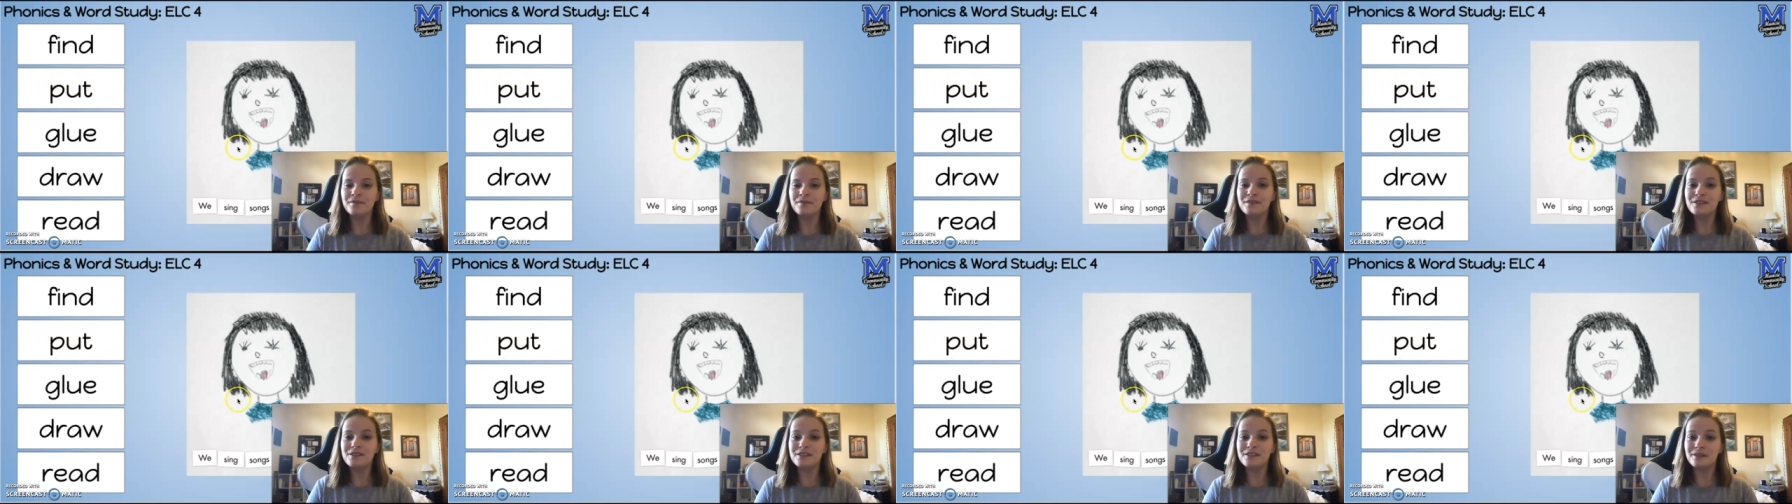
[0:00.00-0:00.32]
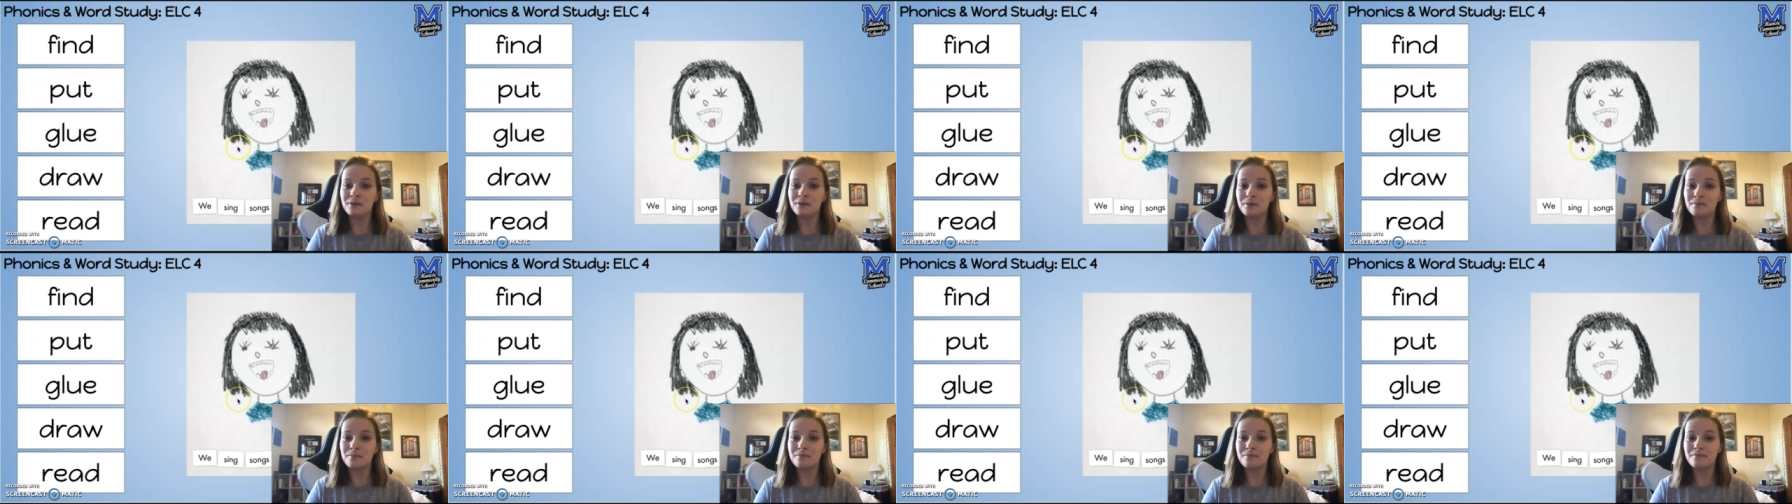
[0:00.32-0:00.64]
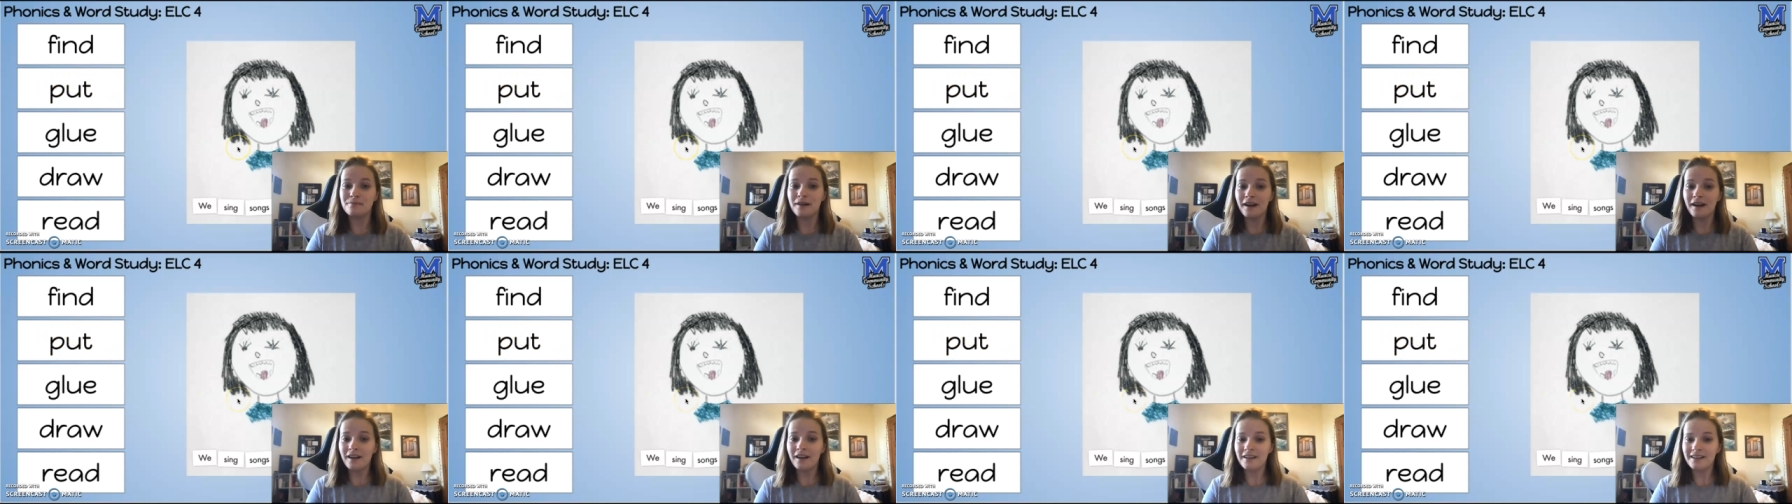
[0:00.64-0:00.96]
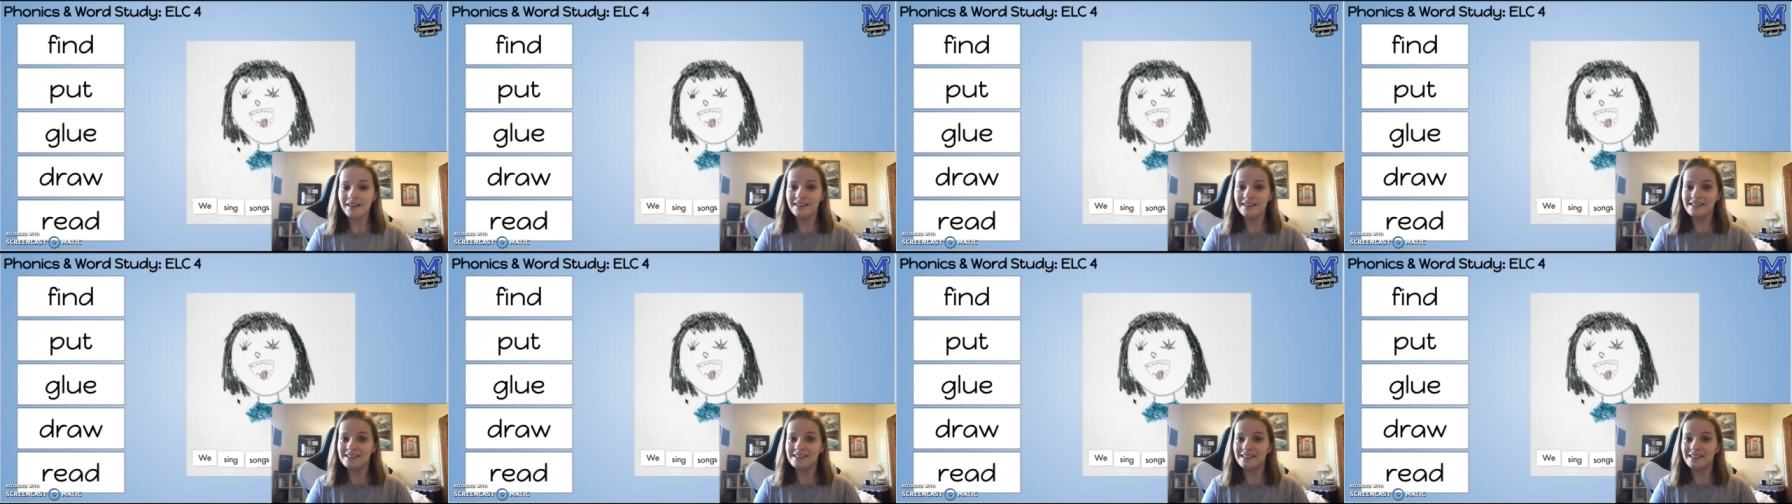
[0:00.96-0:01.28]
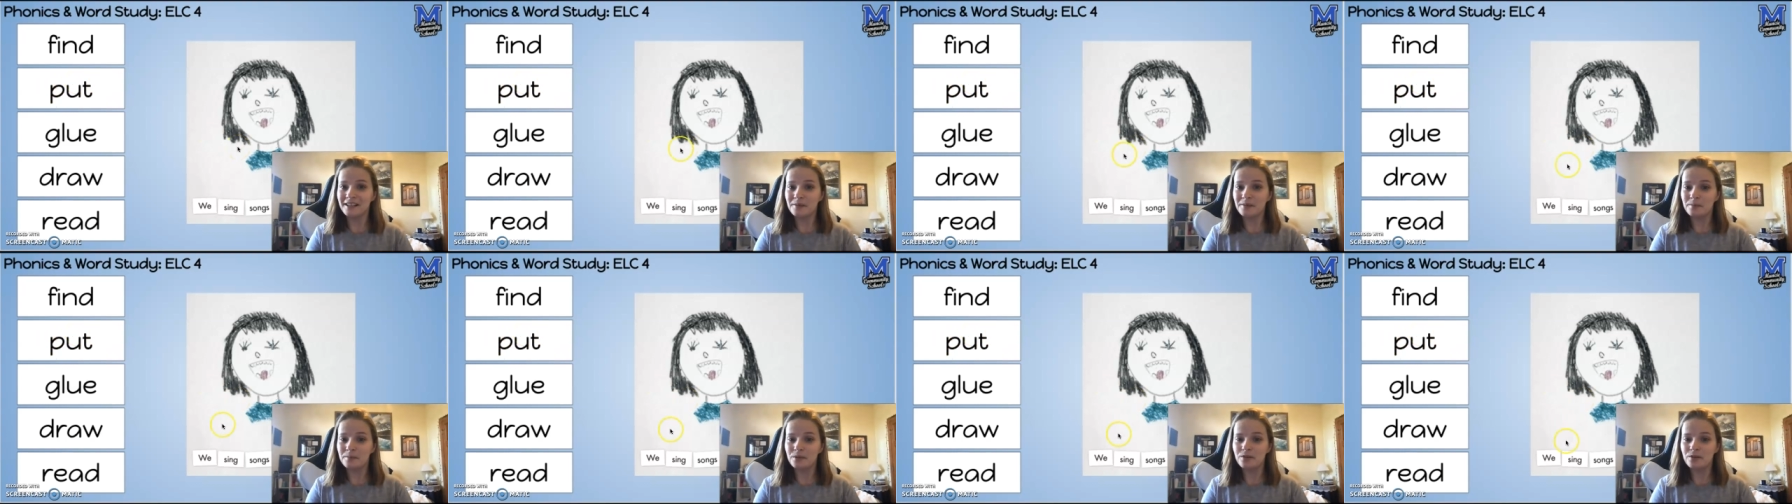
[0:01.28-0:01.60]
So in my
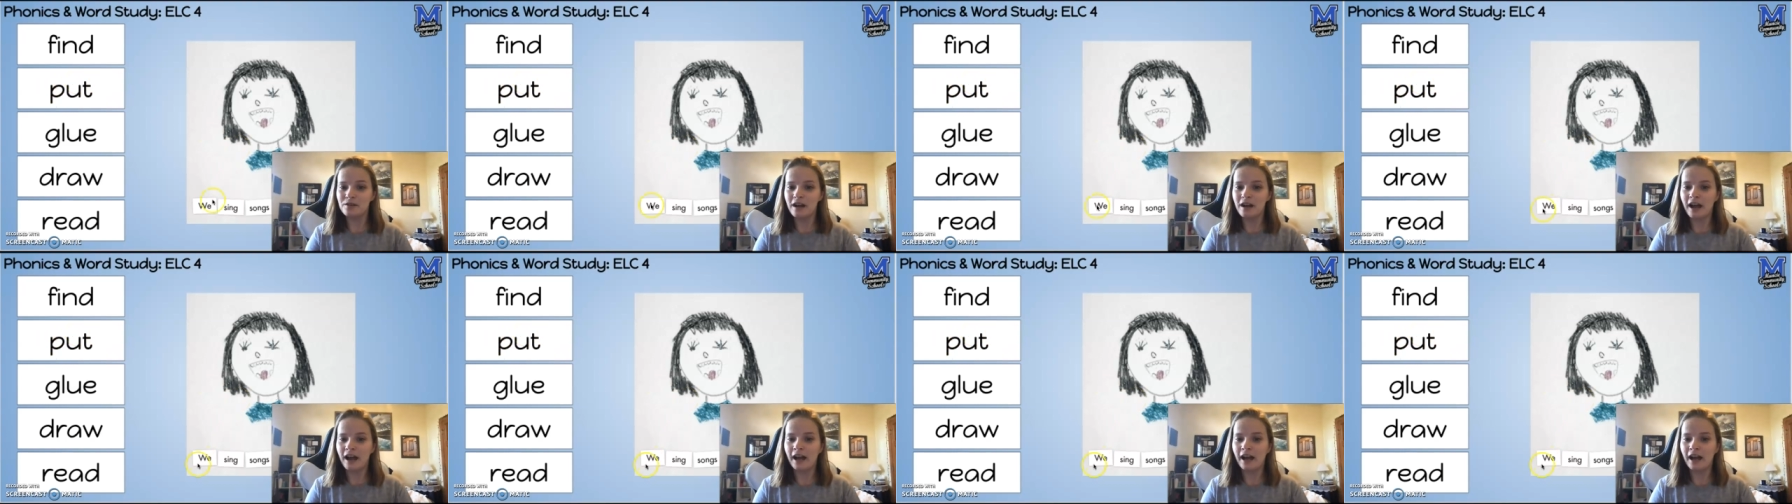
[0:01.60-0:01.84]
example,